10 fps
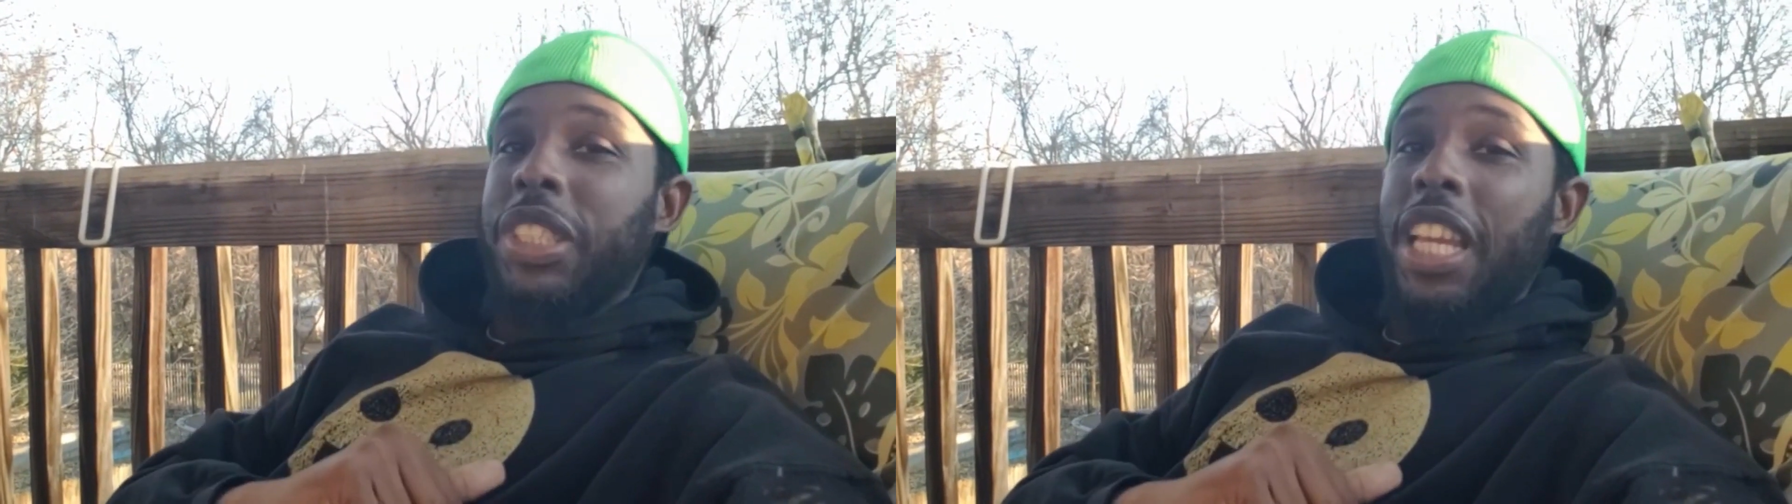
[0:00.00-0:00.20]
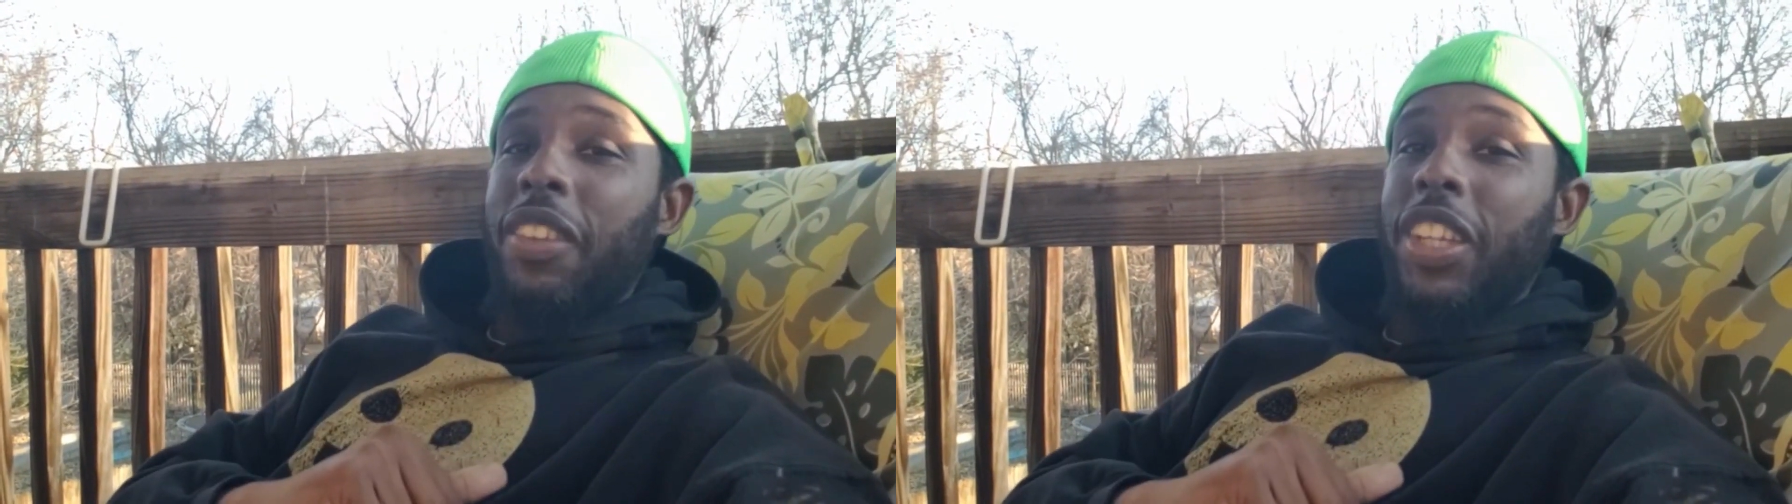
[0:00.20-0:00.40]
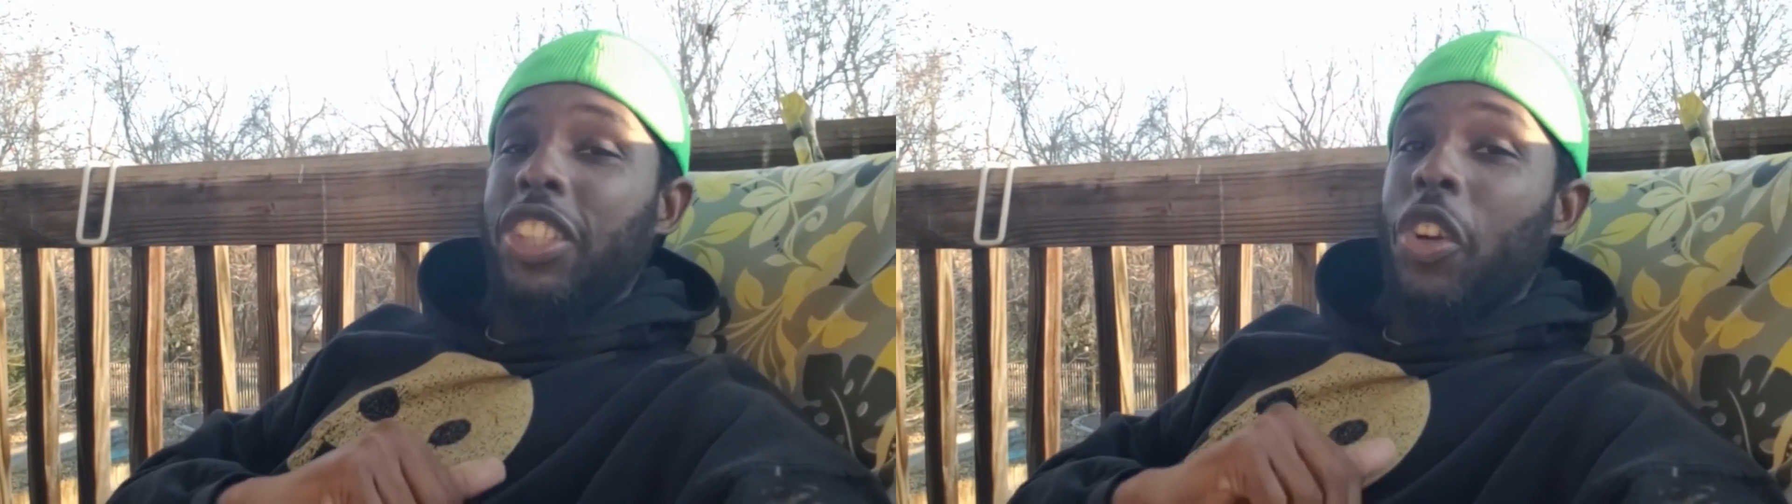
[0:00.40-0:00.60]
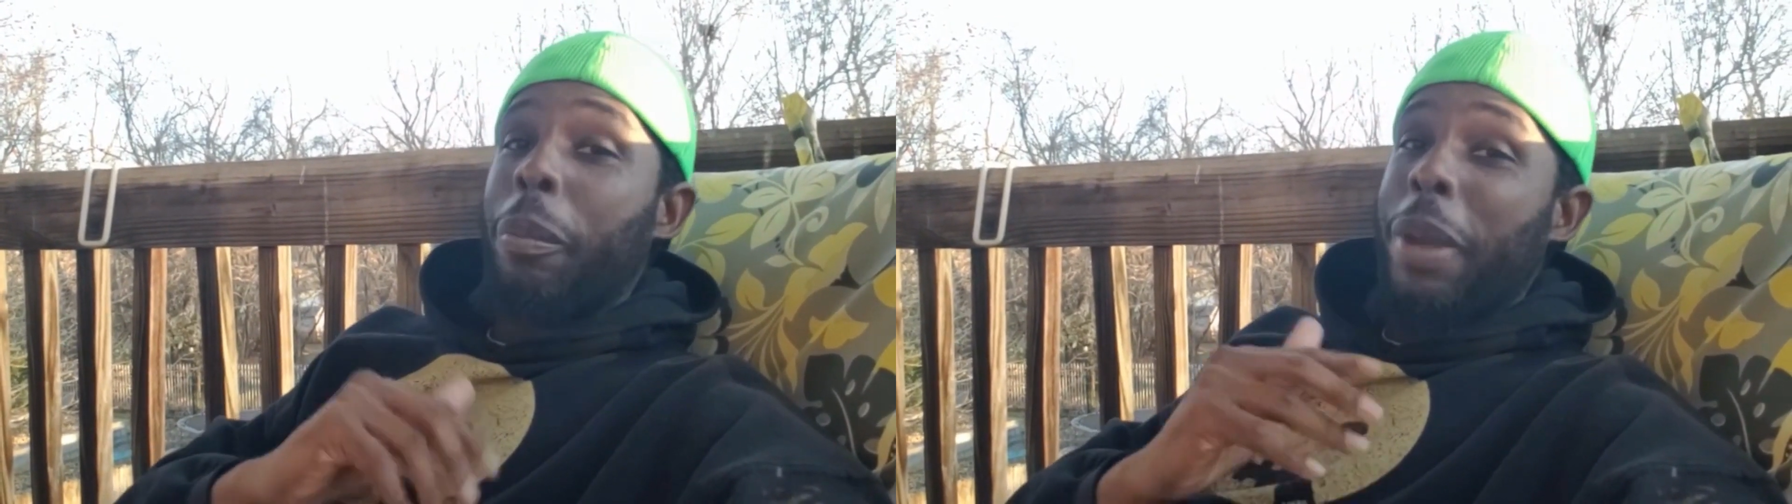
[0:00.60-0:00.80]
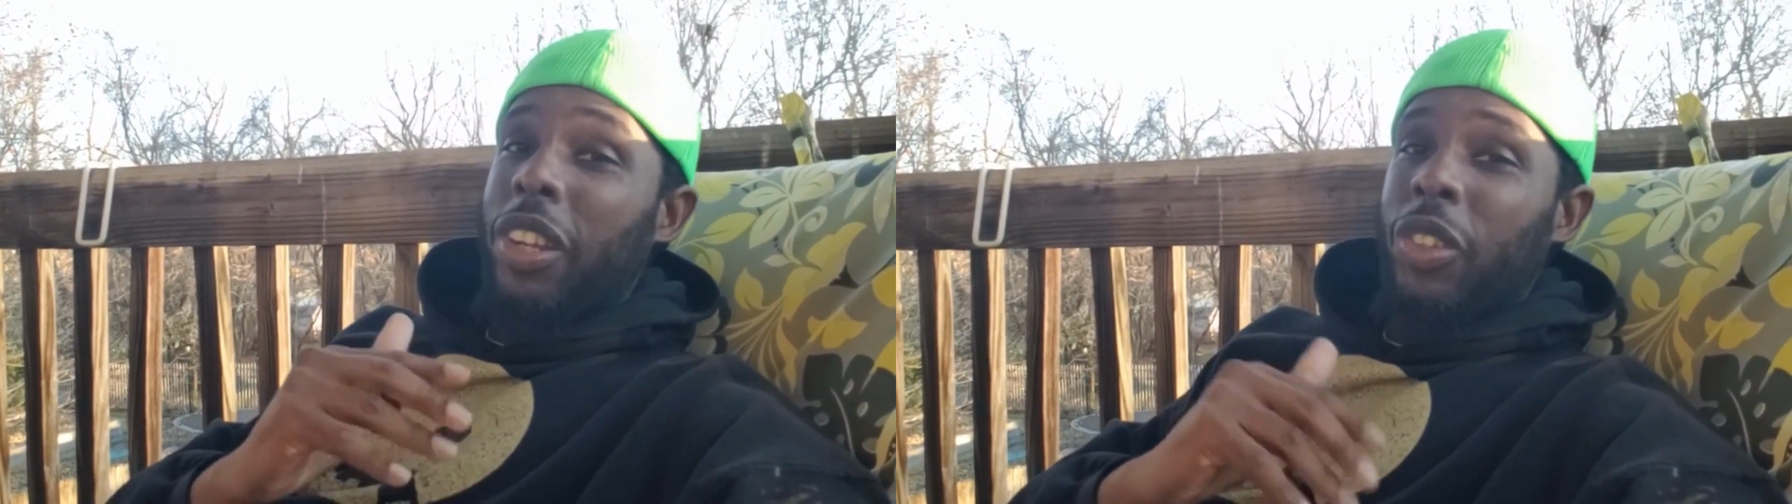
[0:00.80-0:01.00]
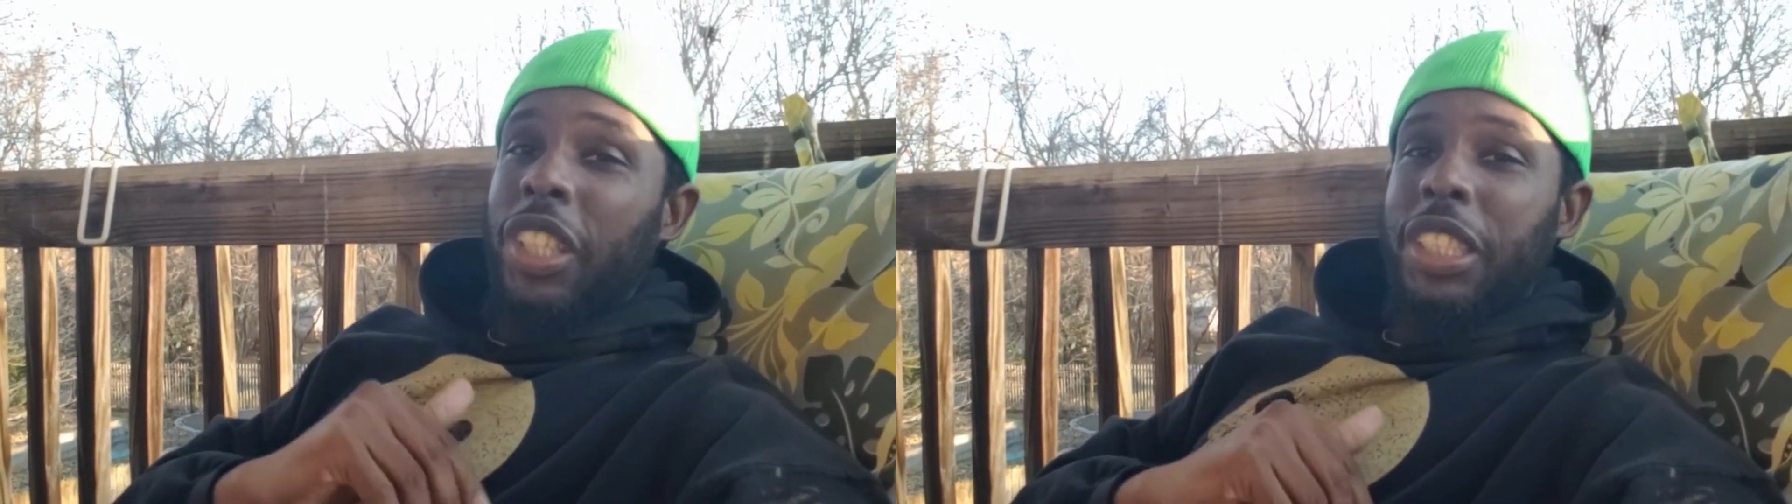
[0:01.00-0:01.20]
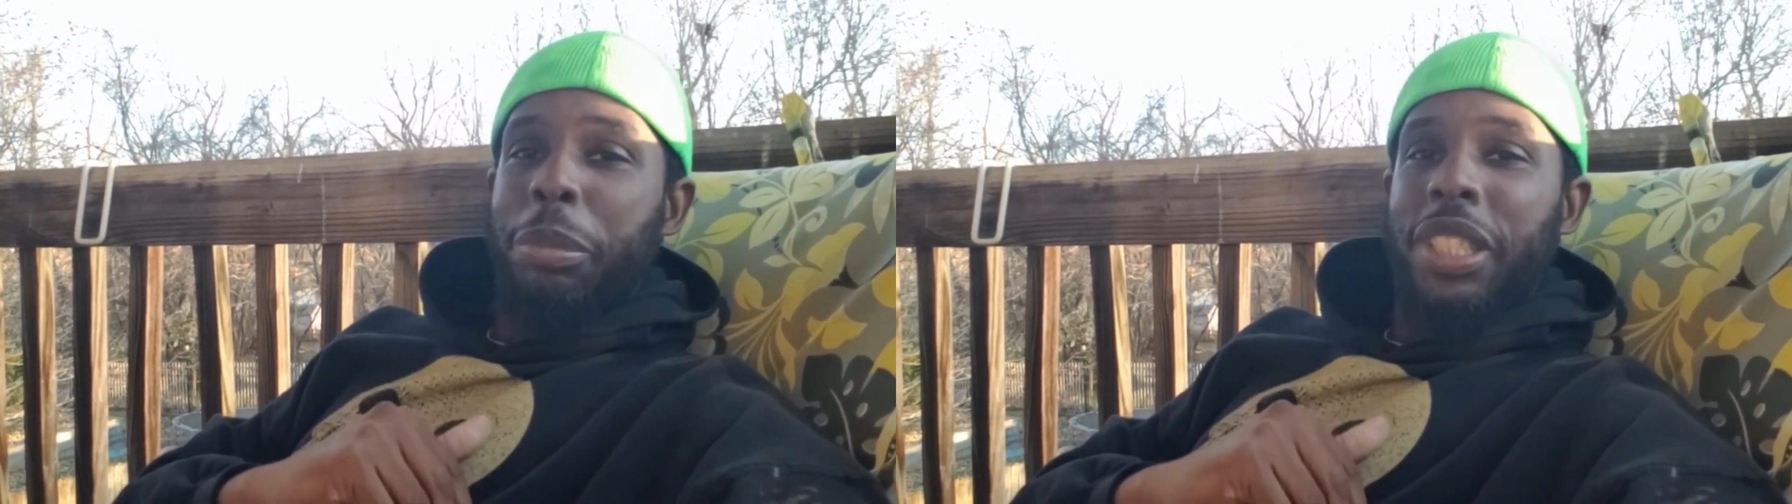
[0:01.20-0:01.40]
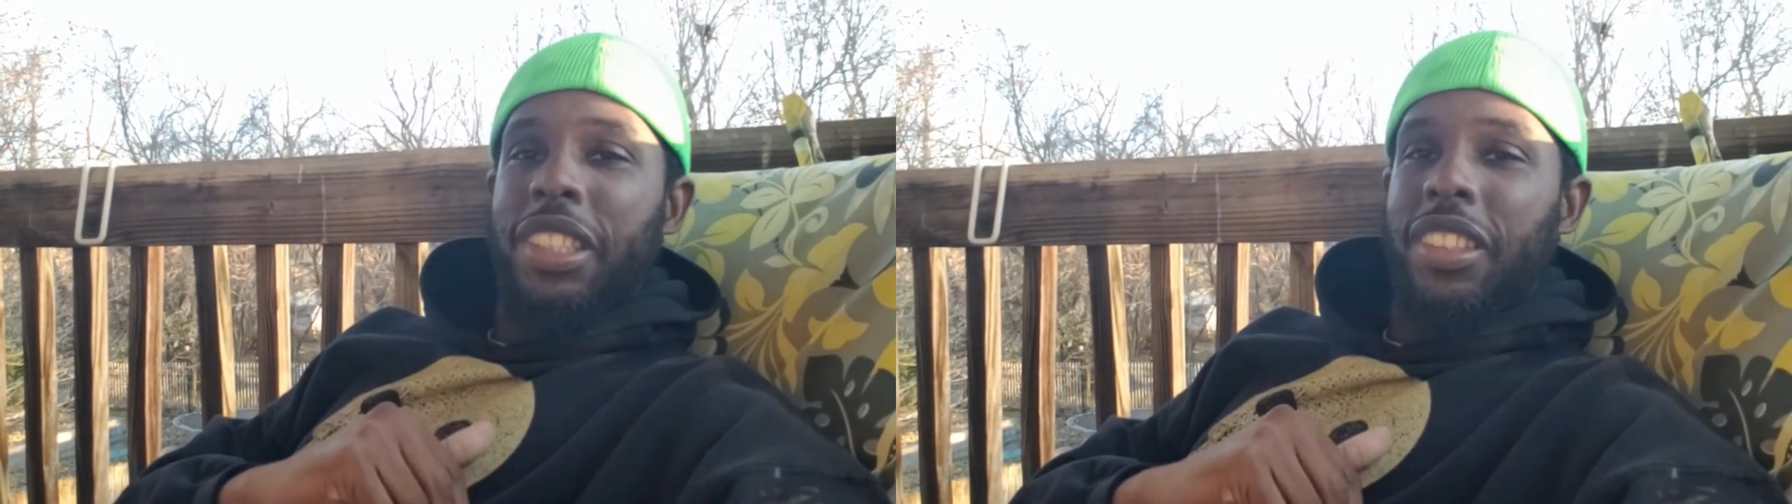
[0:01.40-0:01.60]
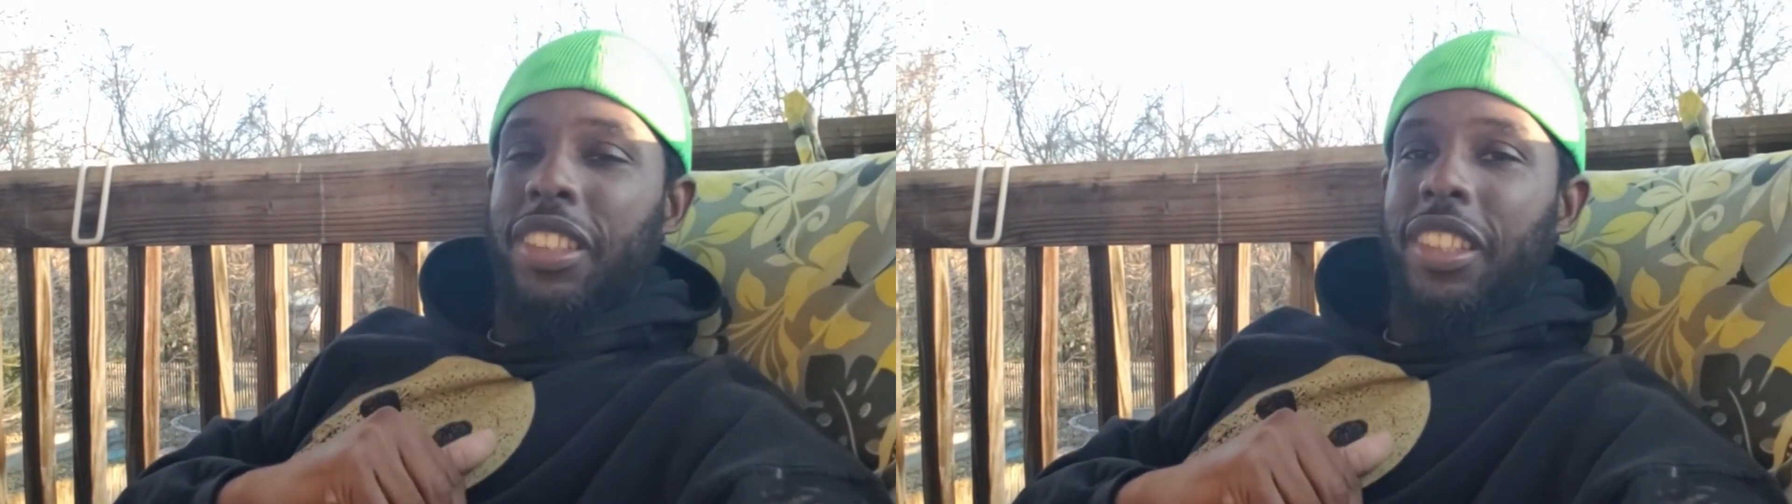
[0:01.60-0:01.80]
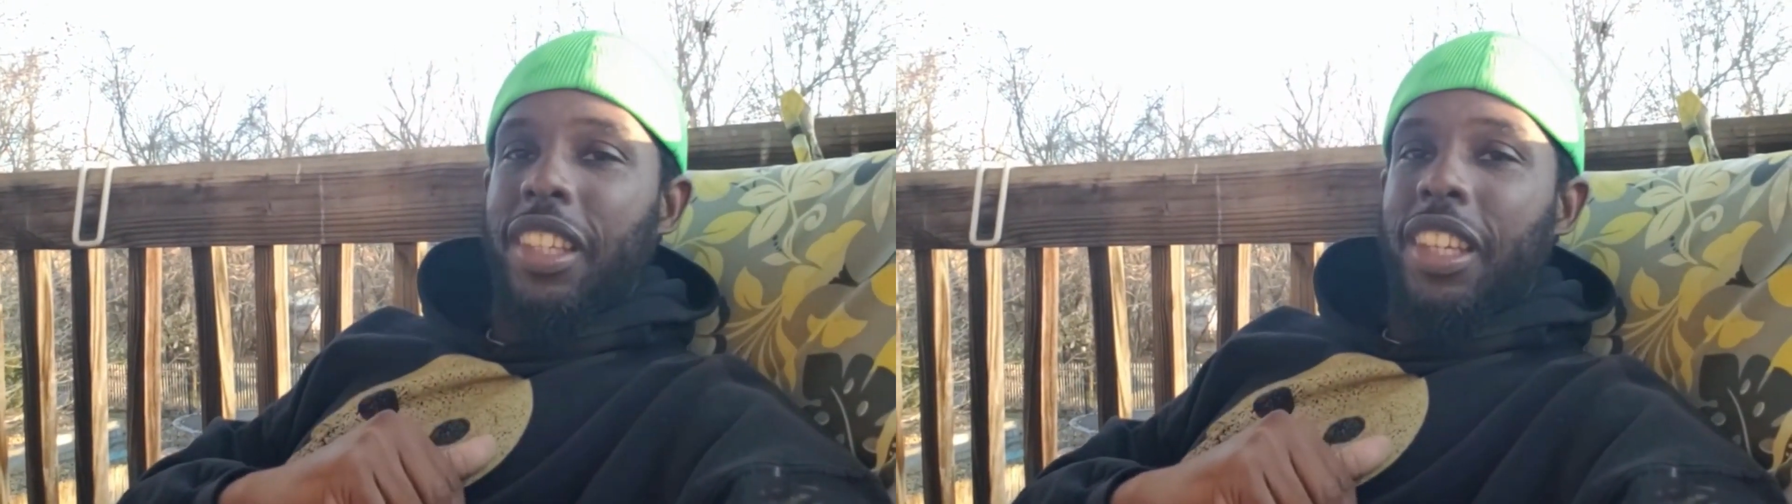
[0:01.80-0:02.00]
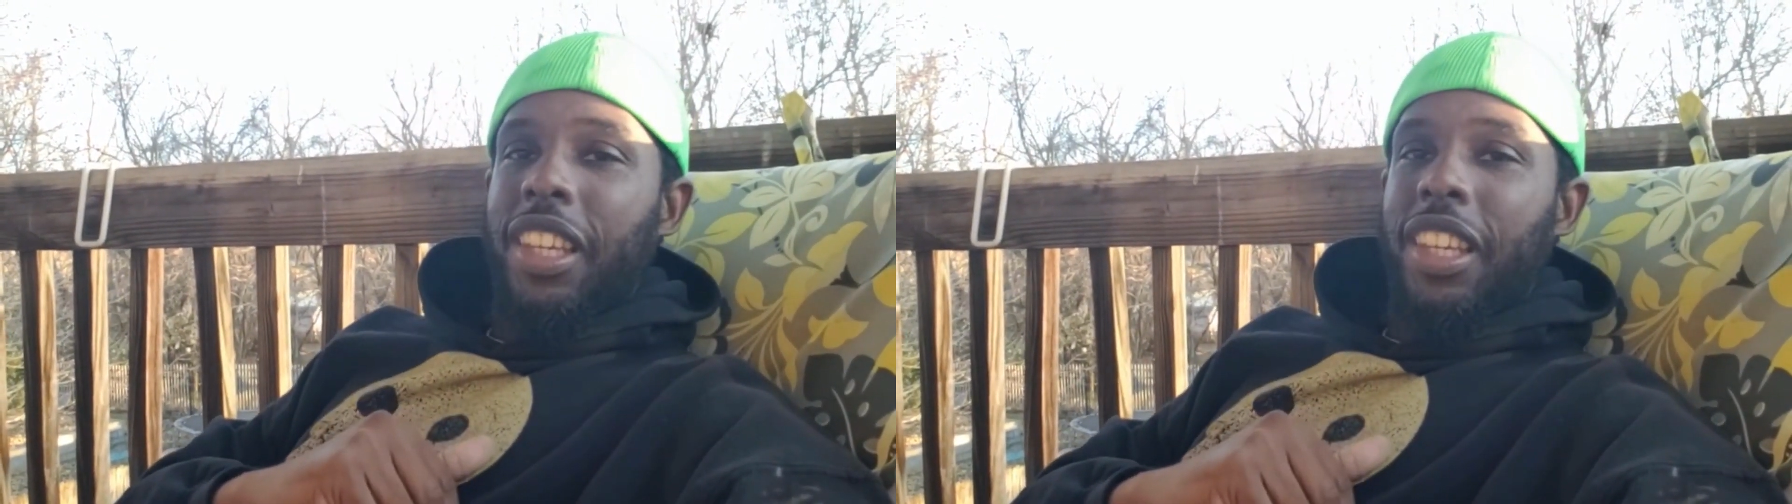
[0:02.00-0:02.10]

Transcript: savings on medical expenses.